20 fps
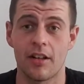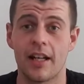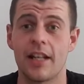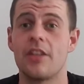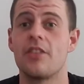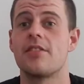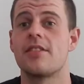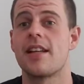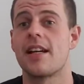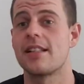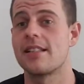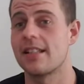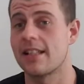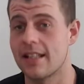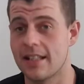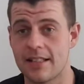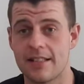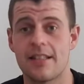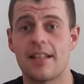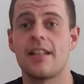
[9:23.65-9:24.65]
I use that to
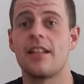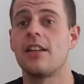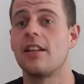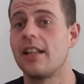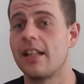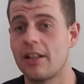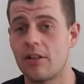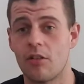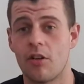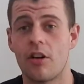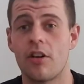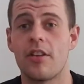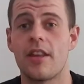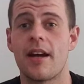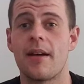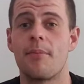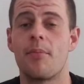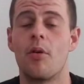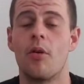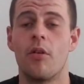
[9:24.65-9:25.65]
continually grow
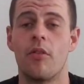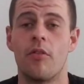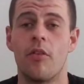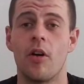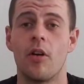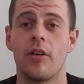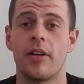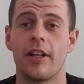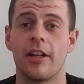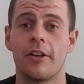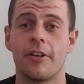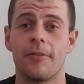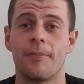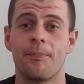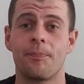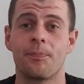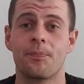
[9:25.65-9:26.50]
that portfolio.